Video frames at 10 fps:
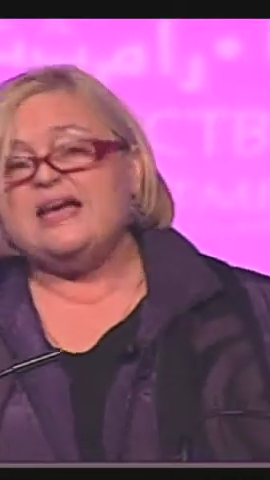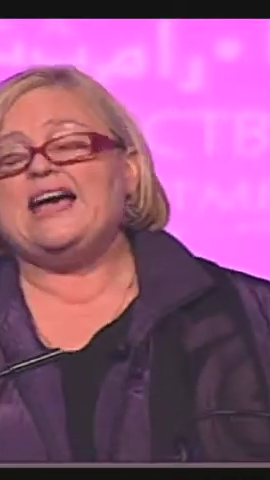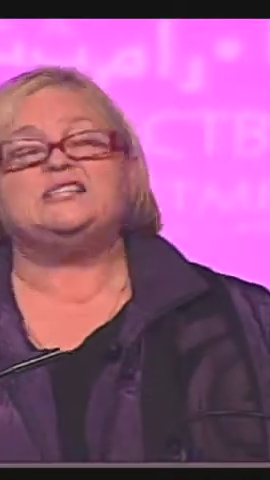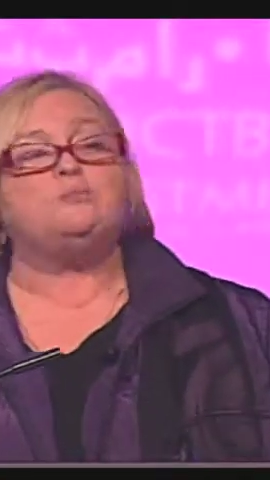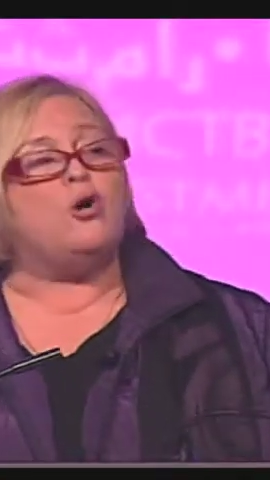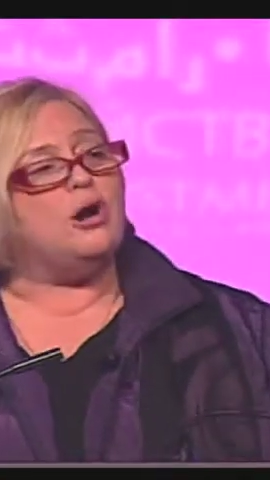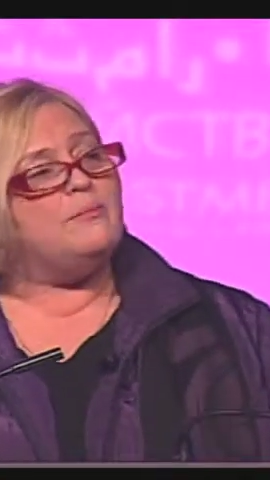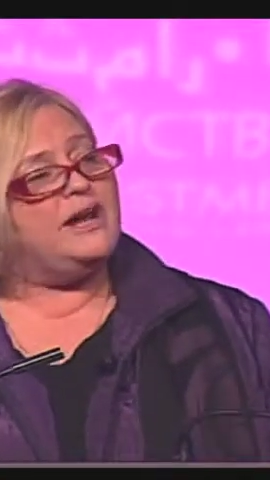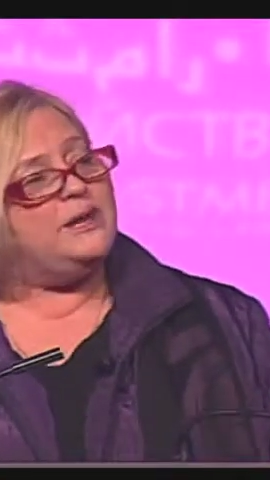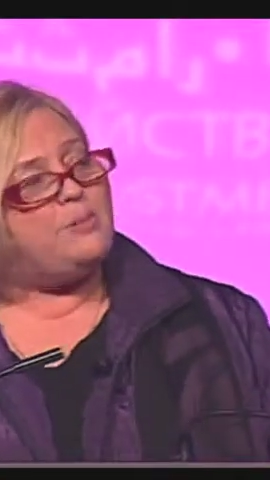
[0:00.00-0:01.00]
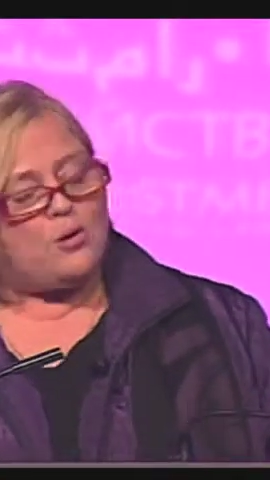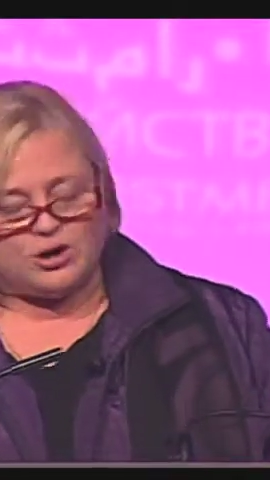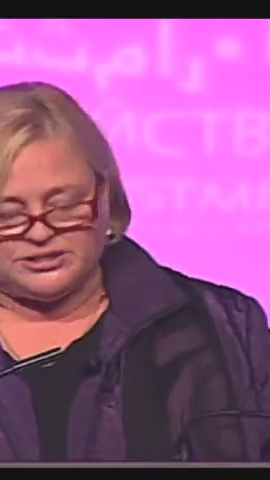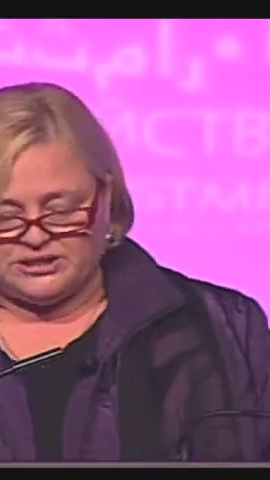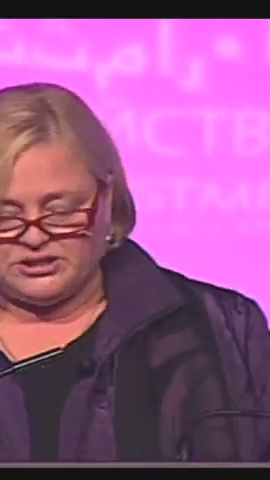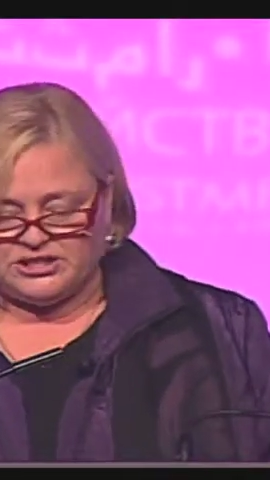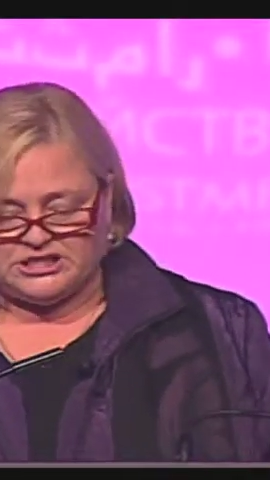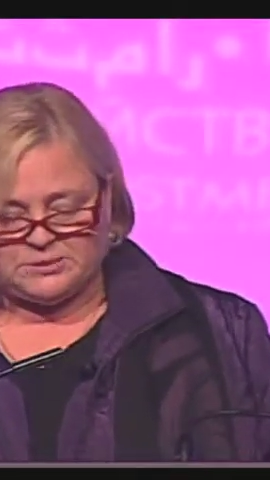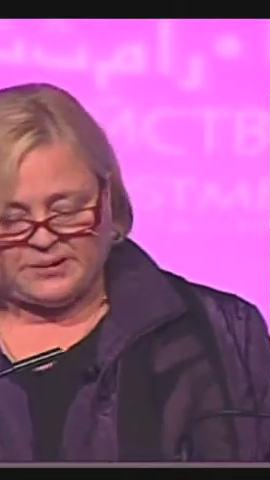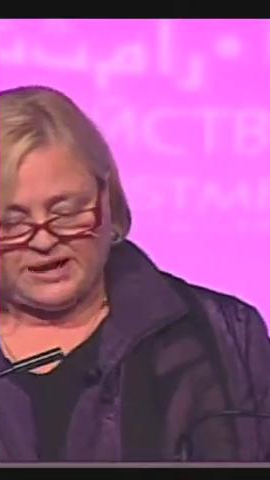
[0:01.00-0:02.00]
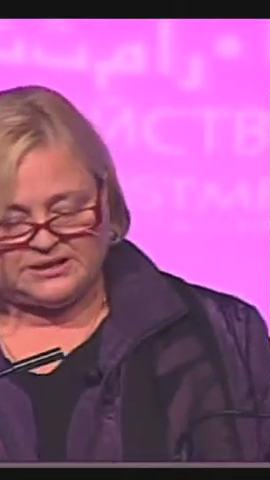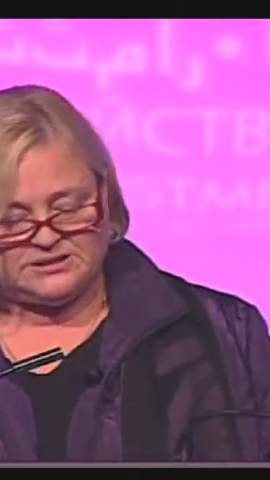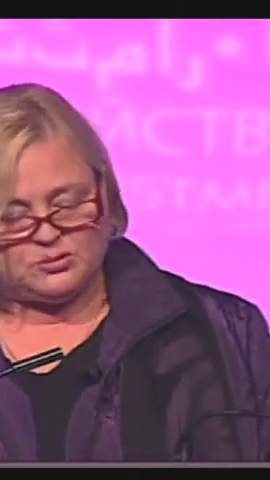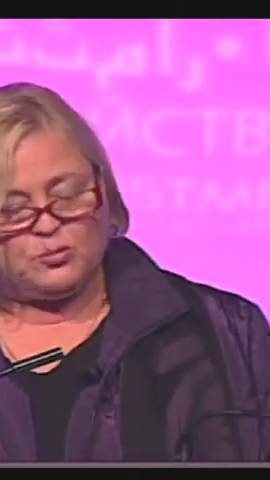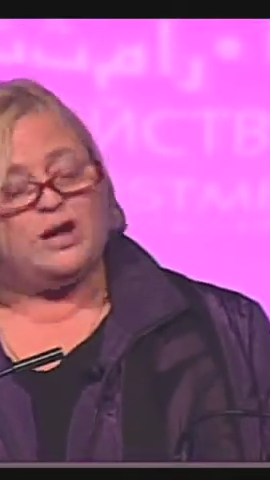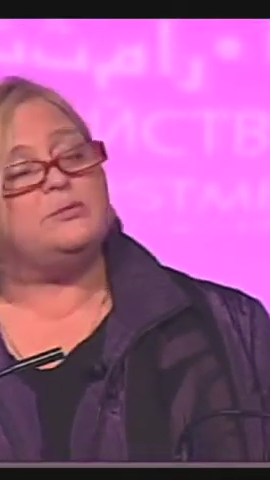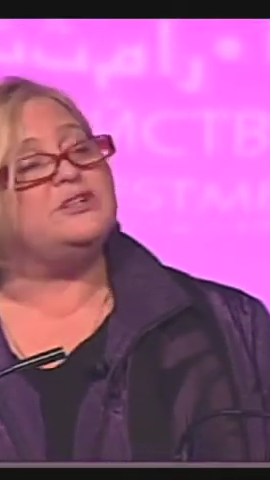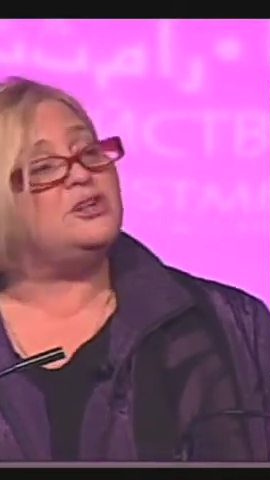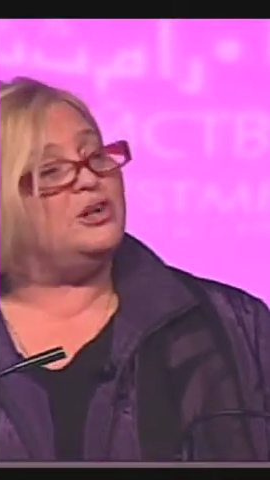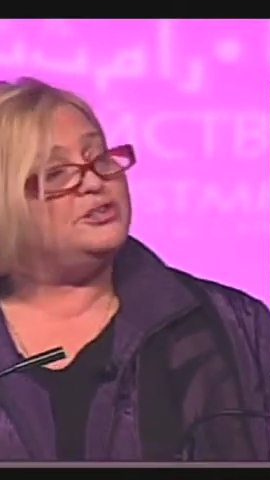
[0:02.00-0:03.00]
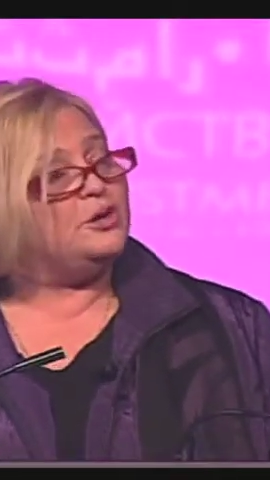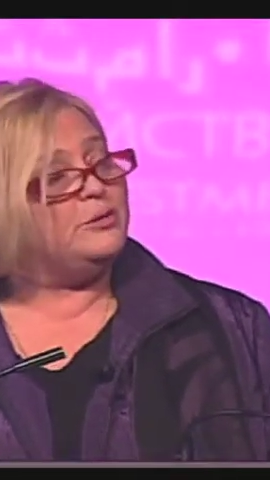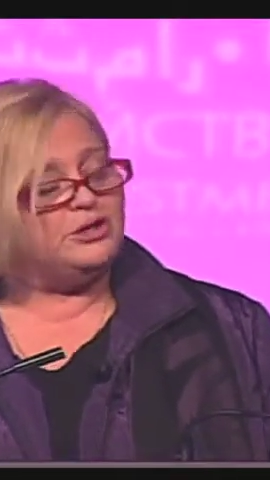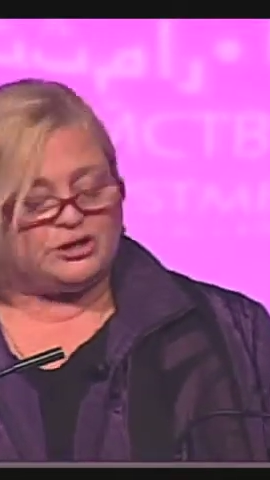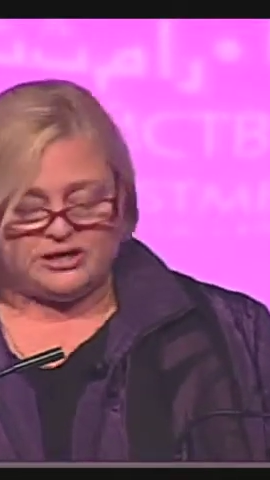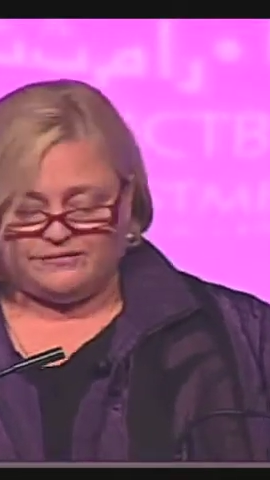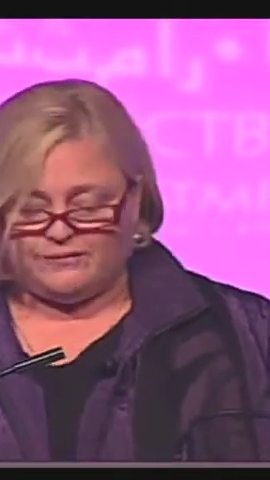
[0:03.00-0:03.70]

As more money pours into the space, what results are we looking